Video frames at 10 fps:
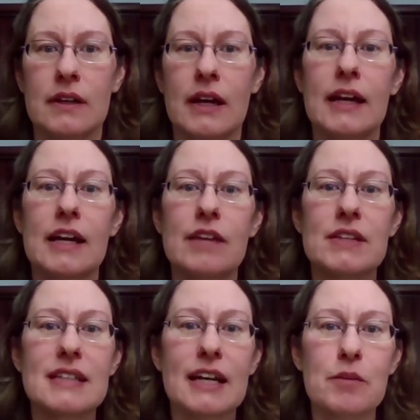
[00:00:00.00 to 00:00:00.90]
If the
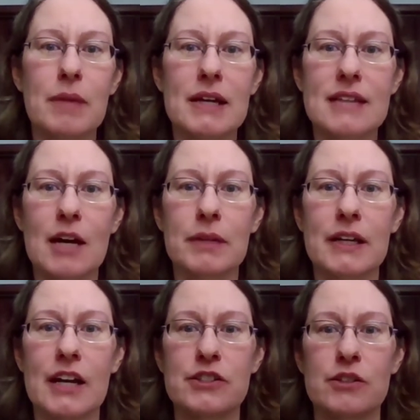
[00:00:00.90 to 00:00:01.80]
database
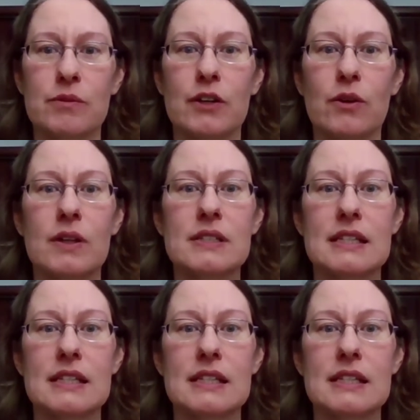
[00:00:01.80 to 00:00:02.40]
application records the